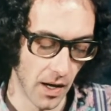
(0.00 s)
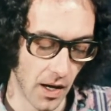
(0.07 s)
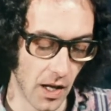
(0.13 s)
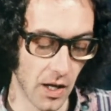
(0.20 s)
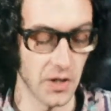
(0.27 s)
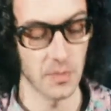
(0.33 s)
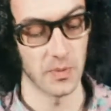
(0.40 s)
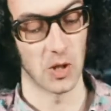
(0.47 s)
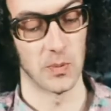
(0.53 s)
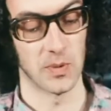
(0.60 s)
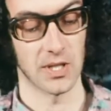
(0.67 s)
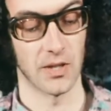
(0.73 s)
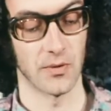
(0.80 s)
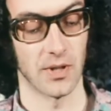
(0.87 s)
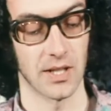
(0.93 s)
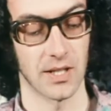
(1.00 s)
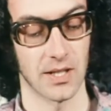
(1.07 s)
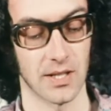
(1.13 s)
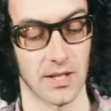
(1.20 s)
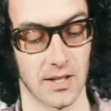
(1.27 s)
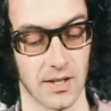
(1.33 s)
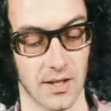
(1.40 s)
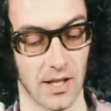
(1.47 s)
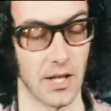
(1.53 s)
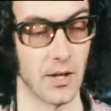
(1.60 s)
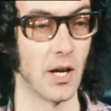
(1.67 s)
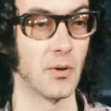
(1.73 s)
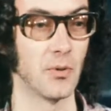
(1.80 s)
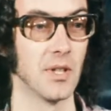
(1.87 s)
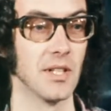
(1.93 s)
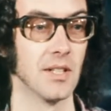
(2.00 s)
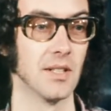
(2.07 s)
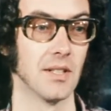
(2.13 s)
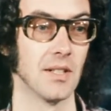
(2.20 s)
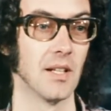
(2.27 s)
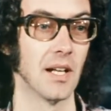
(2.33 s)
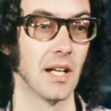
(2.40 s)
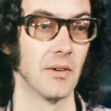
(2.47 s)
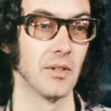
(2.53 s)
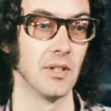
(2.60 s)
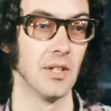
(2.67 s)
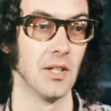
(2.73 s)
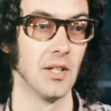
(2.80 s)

lot of the poems I write, I read aloud,